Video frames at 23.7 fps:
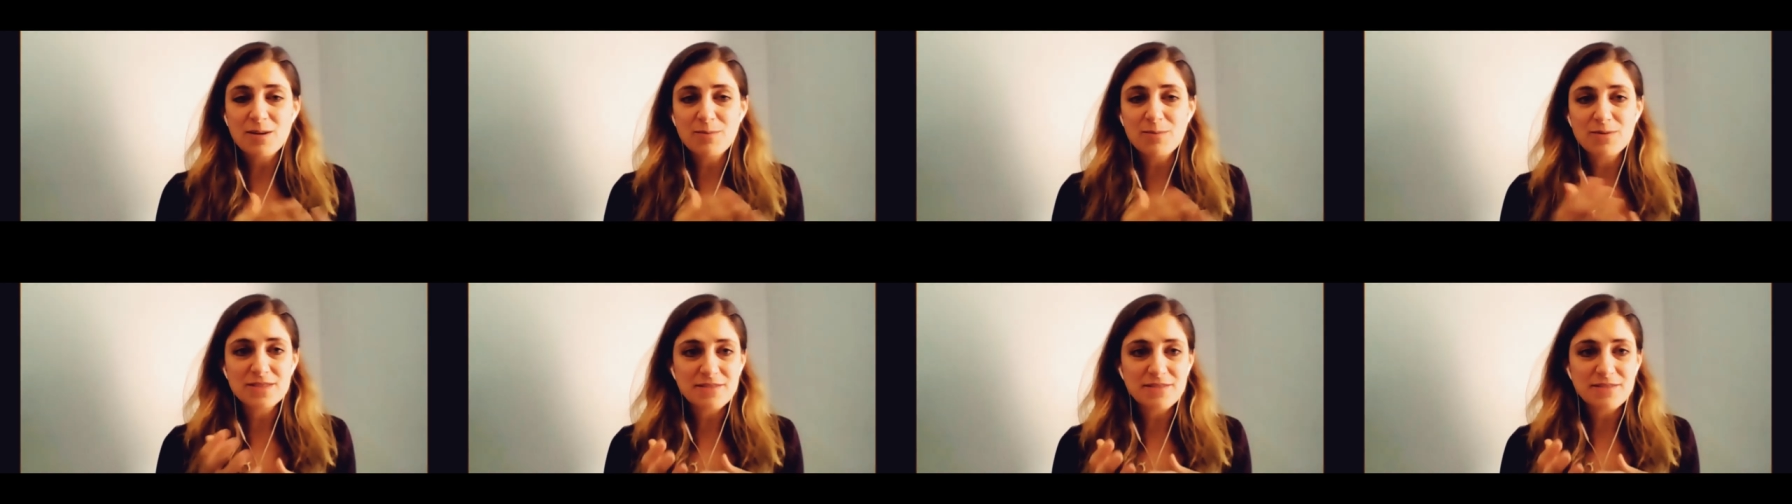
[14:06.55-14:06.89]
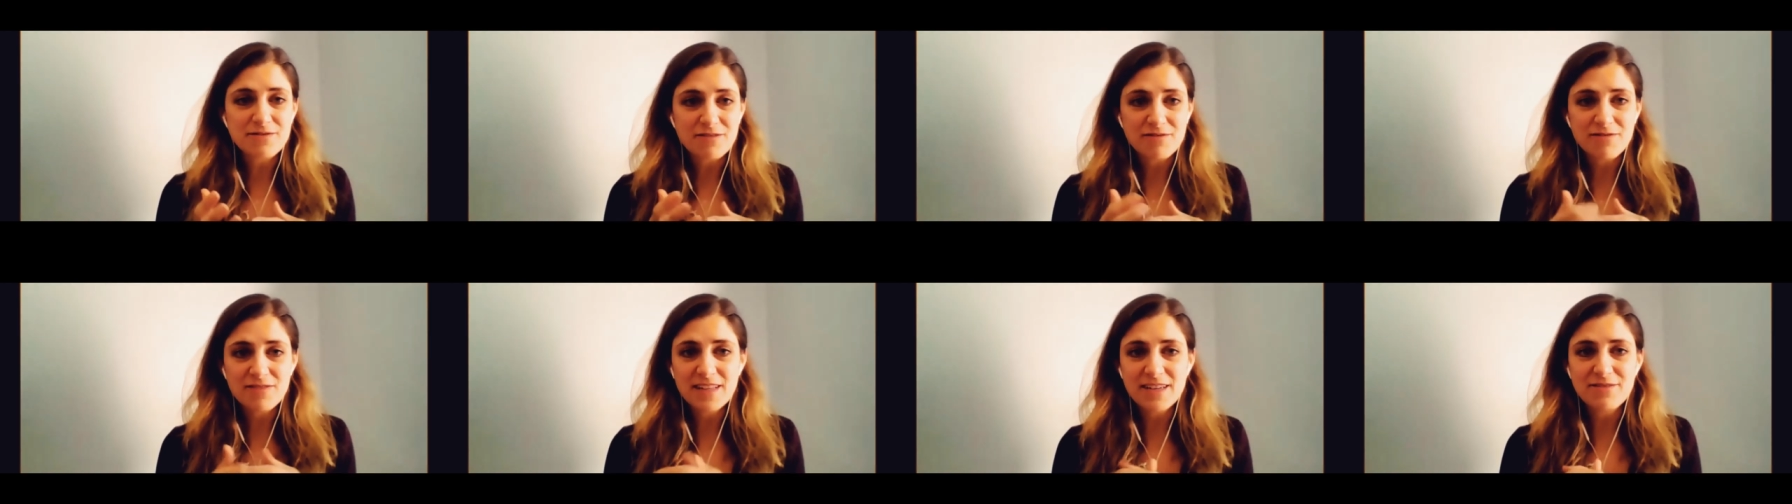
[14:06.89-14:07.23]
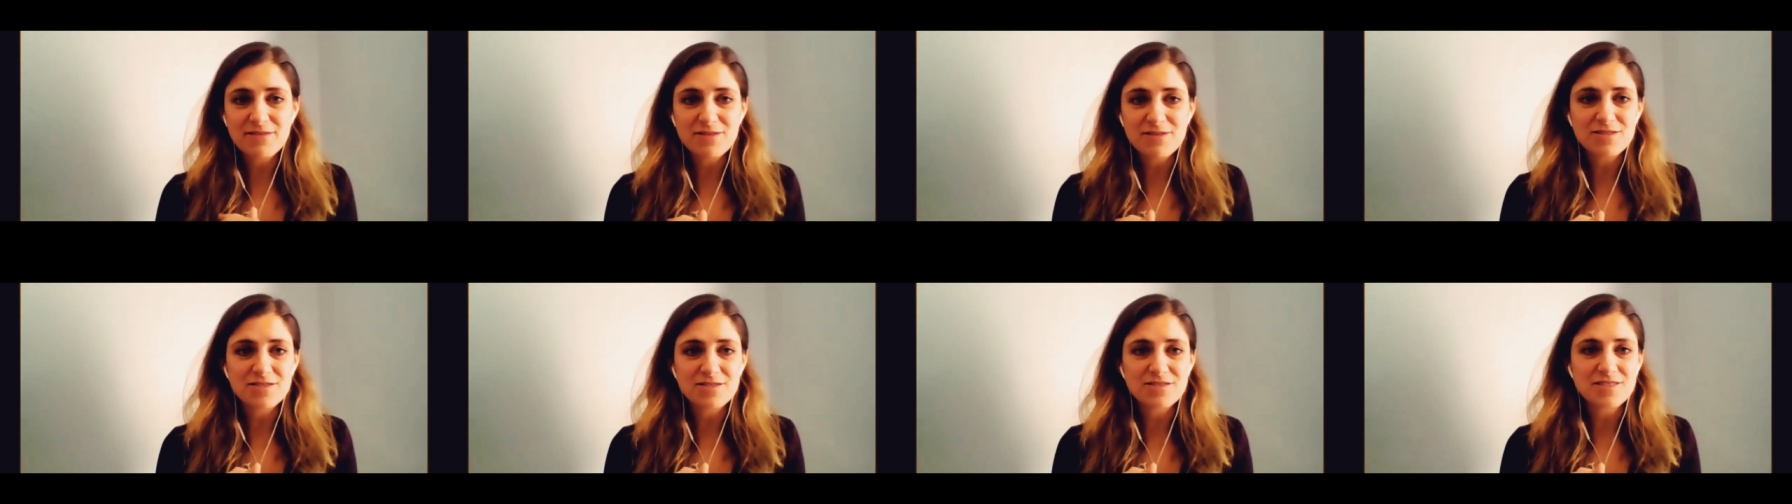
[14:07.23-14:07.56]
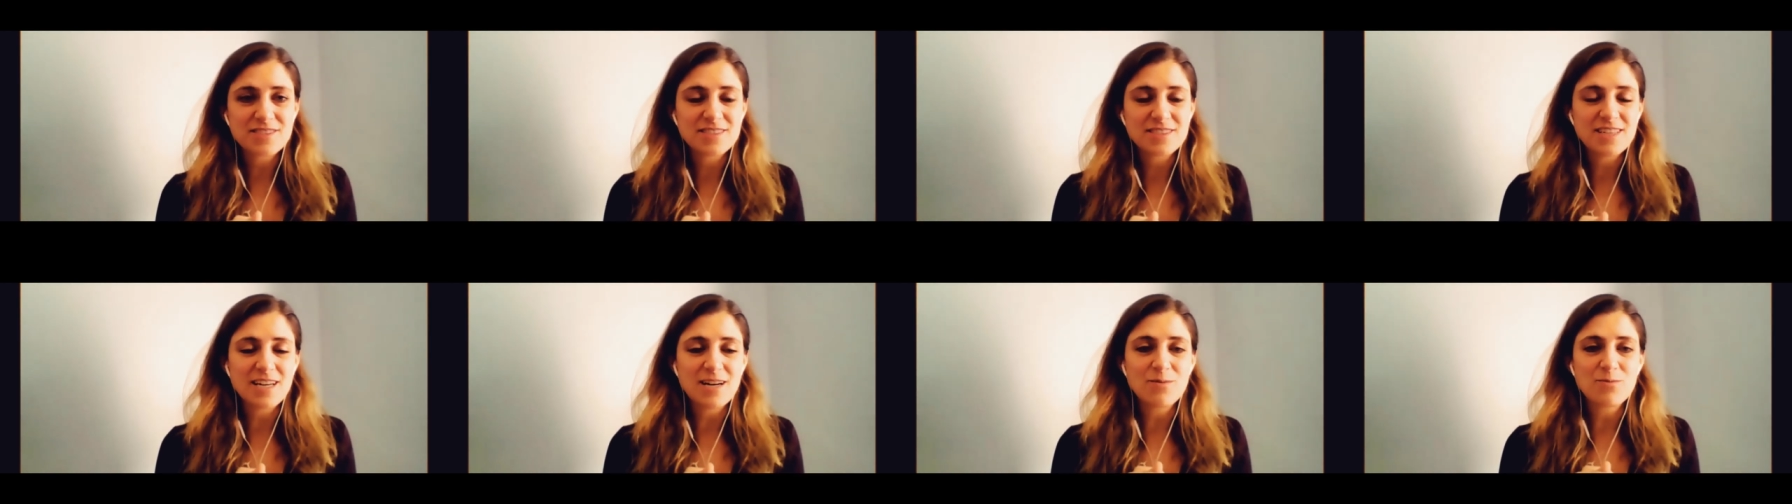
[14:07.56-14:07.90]
couple different flavors,
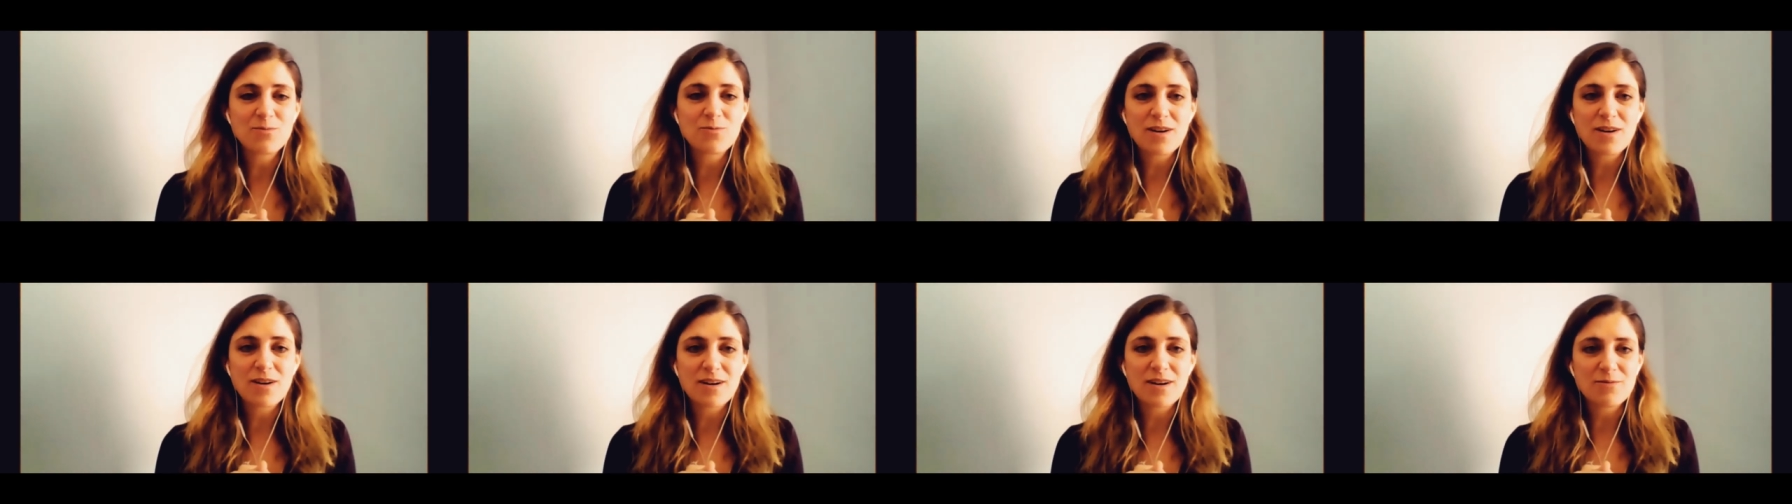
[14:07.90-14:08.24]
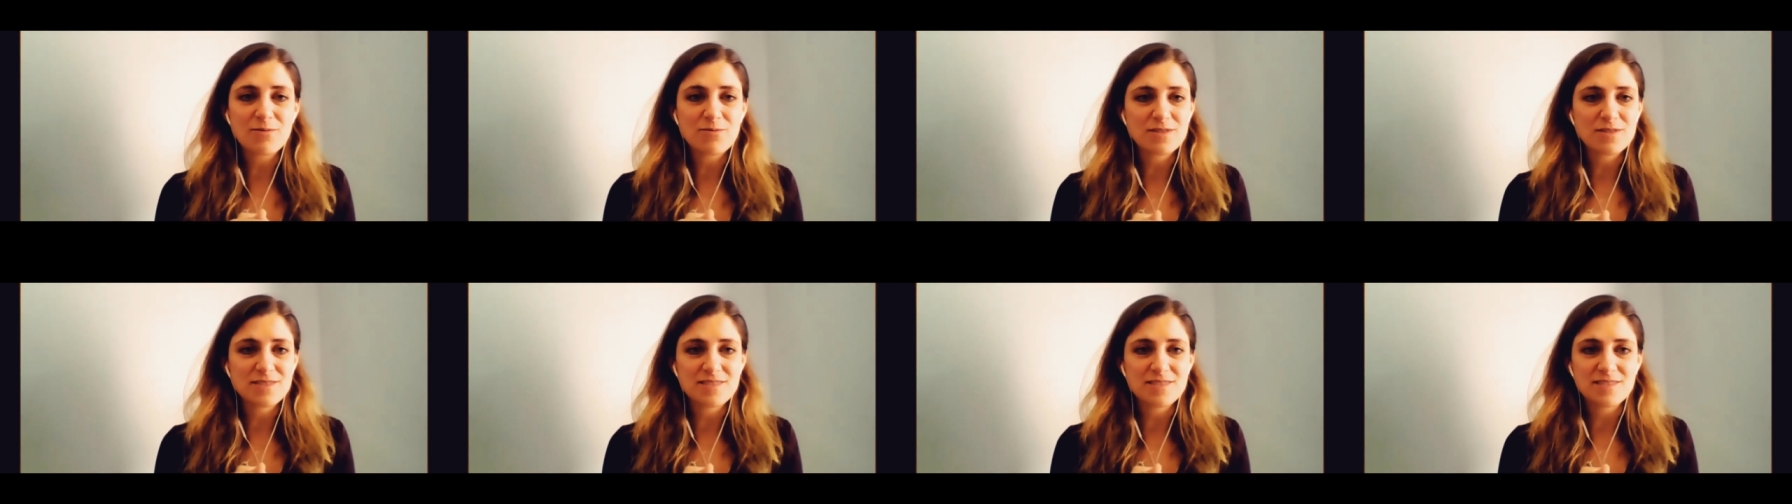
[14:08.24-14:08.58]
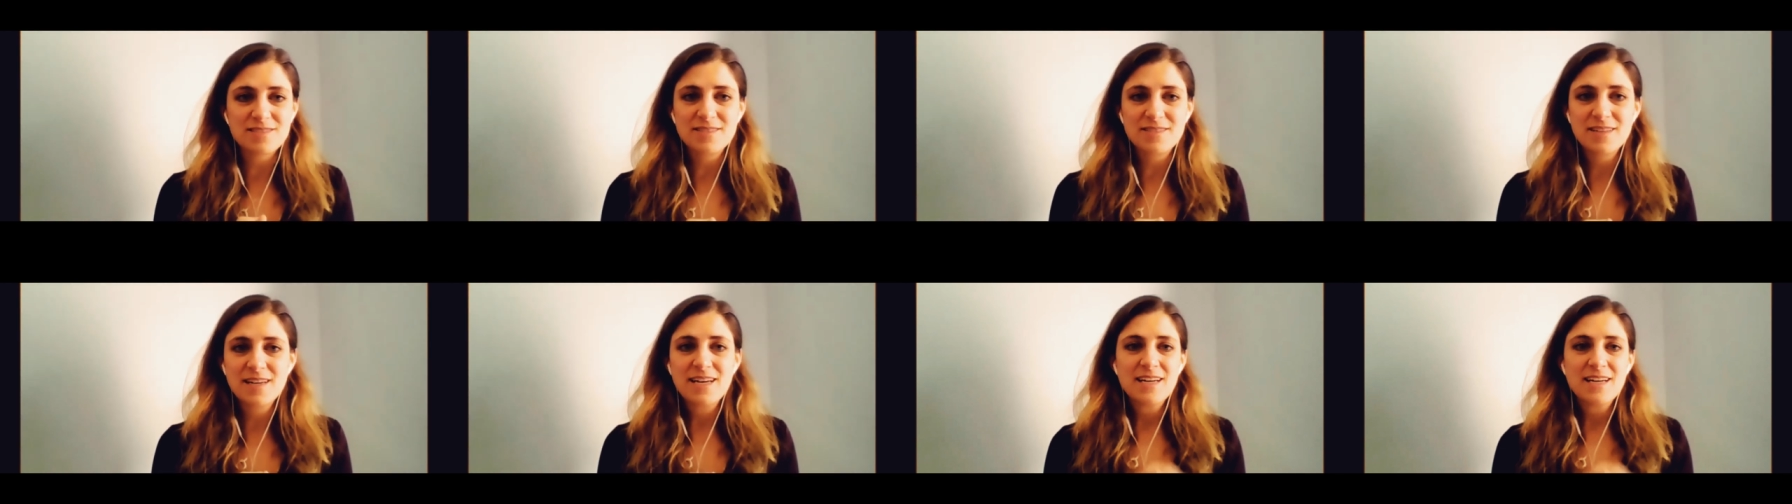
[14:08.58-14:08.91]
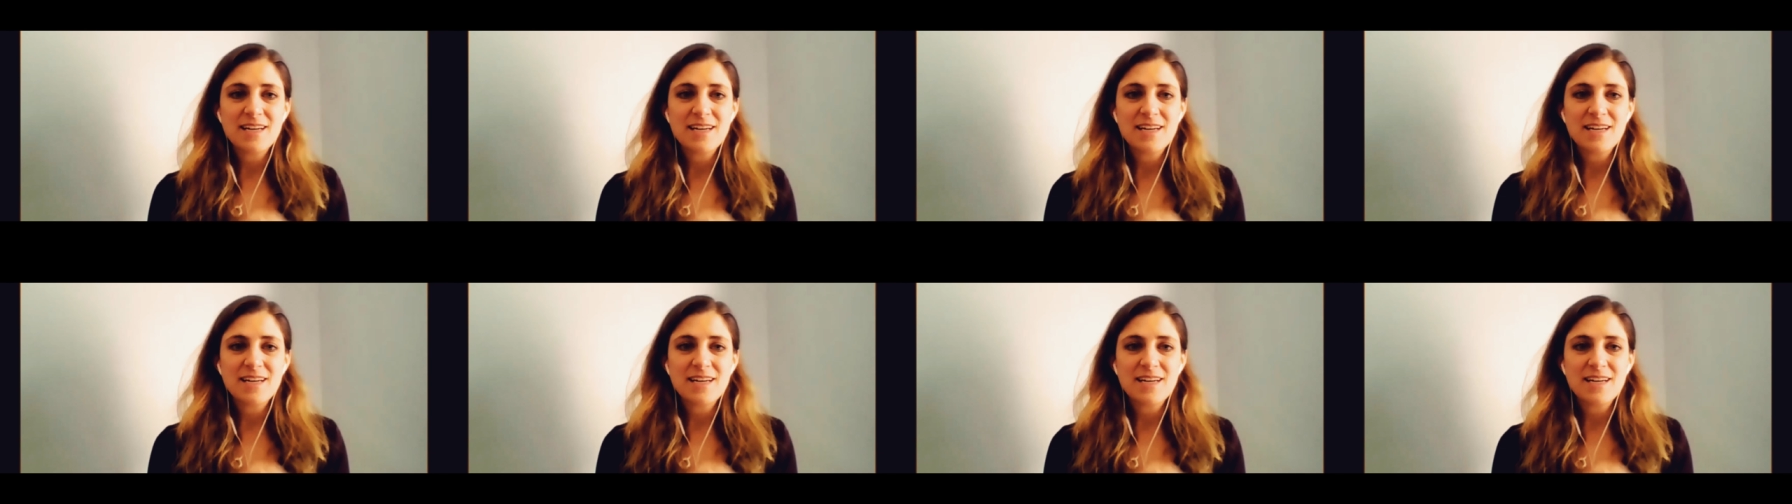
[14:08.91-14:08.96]
some where it was